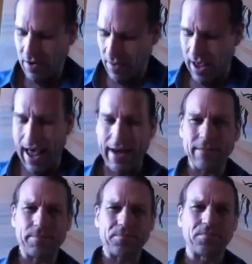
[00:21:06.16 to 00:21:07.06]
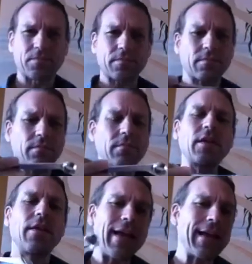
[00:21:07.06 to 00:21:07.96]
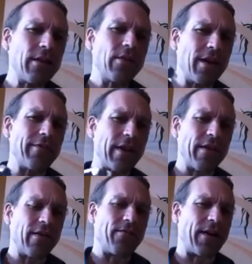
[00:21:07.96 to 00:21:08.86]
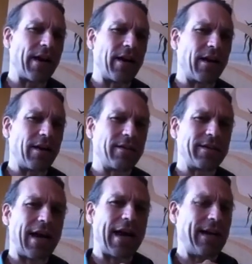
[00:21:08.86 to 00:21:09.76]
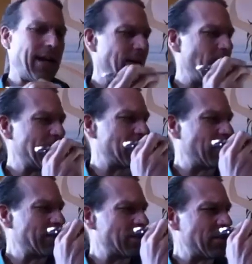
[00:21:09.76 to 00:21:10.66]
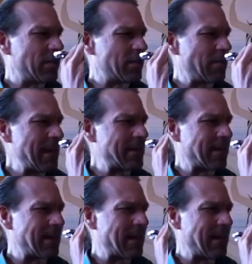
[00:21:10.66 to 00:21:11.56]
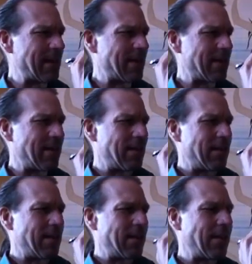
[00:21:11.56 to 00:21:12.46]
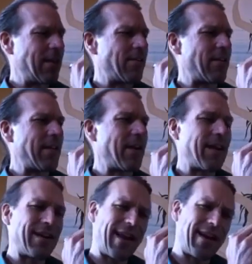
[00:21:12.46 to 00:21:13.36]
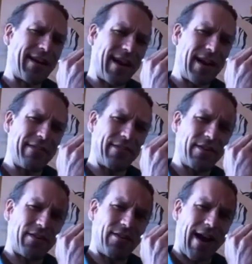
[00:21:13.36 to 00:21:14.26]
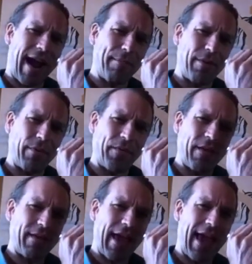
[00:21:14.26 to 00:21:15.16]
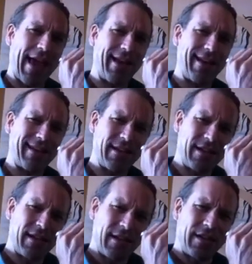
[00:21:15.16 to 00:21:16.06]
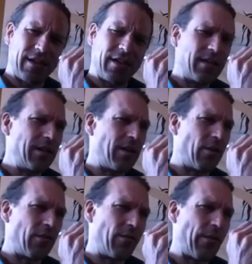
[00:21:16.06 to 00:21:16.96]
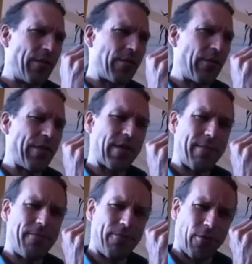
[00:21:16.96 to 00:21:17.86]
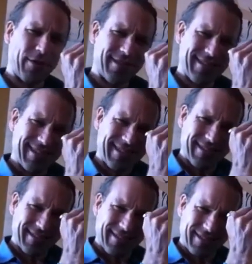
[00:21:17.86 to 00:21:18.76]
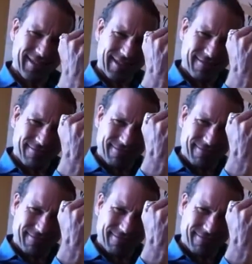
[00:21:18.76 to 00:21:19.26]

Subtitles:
done that, then you give it the final tightening, which is basically get it on there and kind of grab it with this hand and, you know, with some force and just